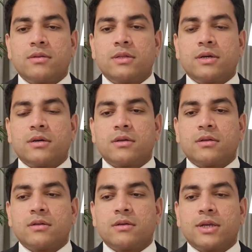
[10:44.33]

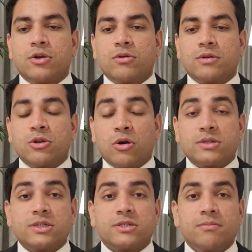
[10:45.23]
the, you know,
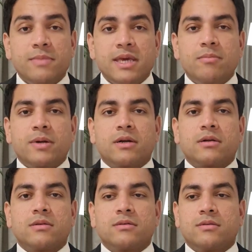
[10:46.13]
not just me,
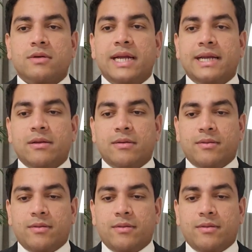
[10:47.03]
but it,